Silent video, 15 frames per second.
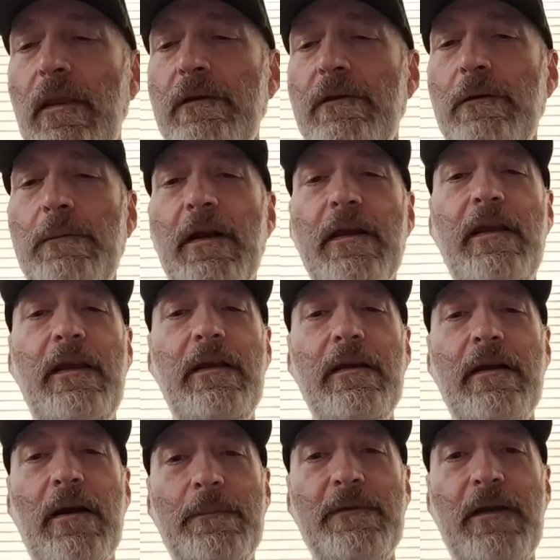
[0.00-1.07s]
So what a
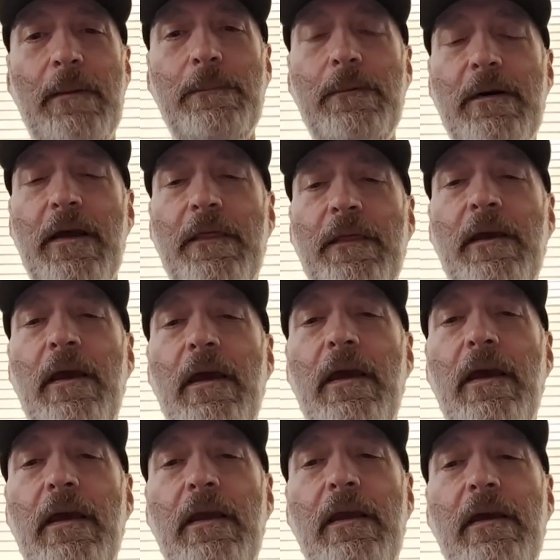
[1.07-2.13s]
king comes up with
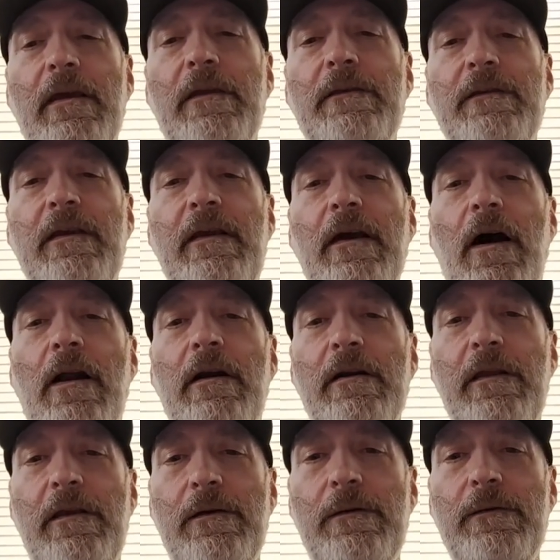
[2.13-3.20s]
is he
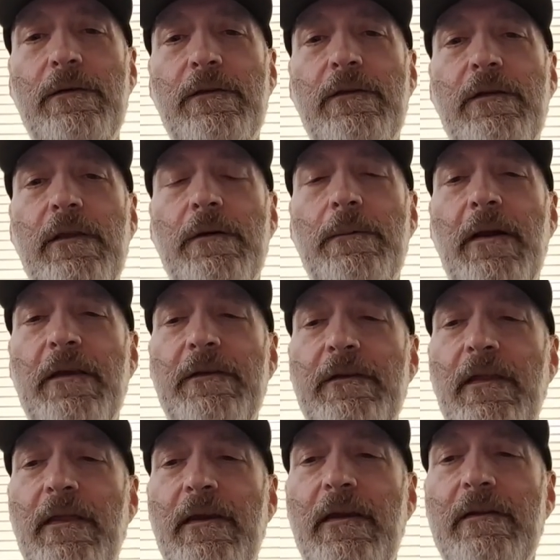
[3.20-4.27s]
argues to the rest
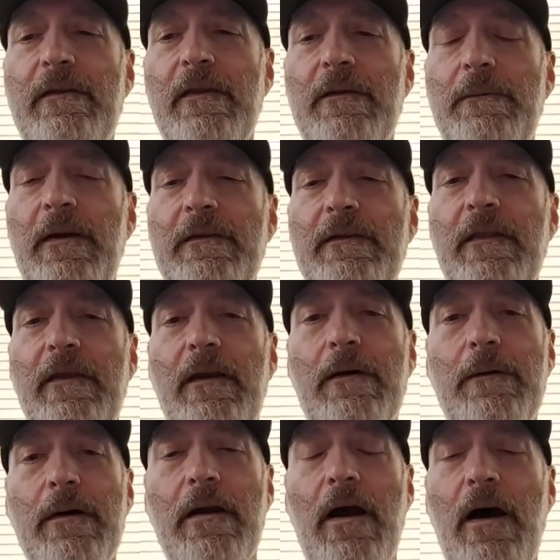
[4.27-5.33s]
of the
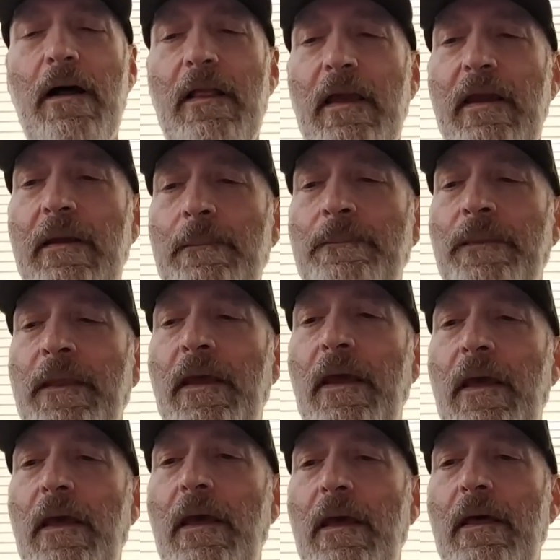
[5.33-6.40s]
Oankali
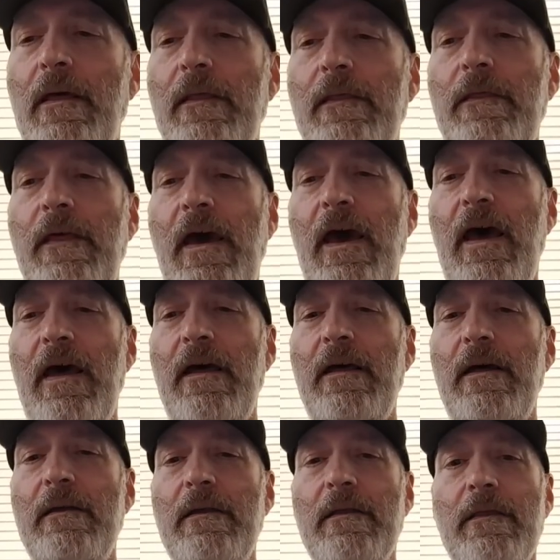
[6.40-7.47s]
that
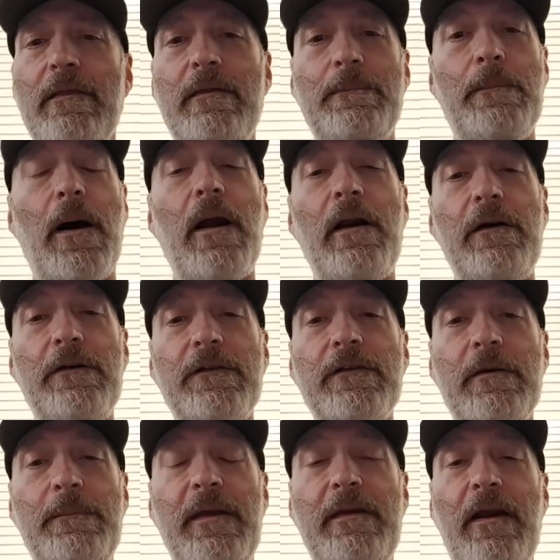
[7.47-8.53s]
Mars
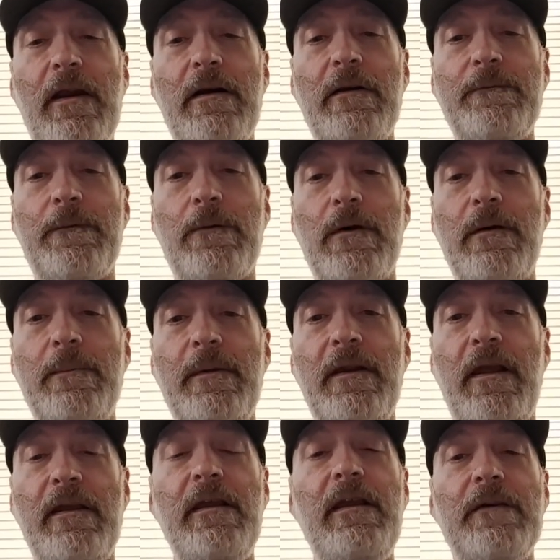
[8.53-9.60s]
could be terraformed
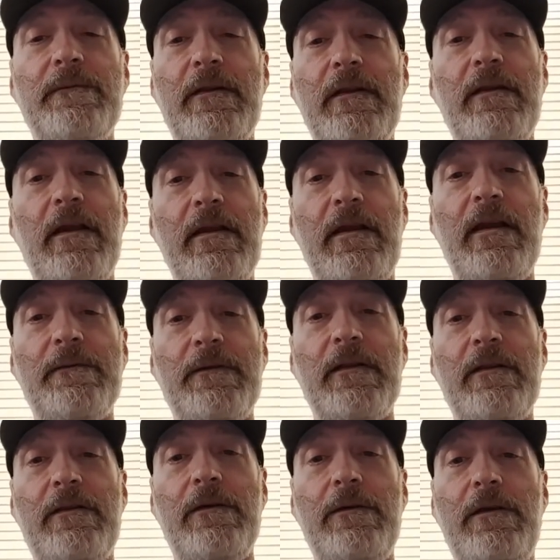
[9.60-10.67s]
and
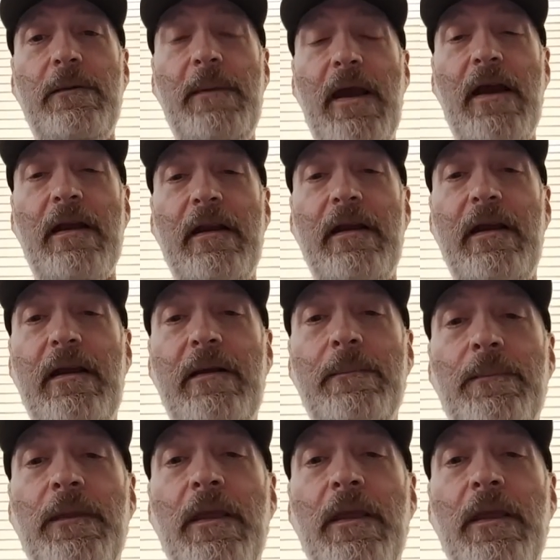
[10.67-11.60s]
given to humanity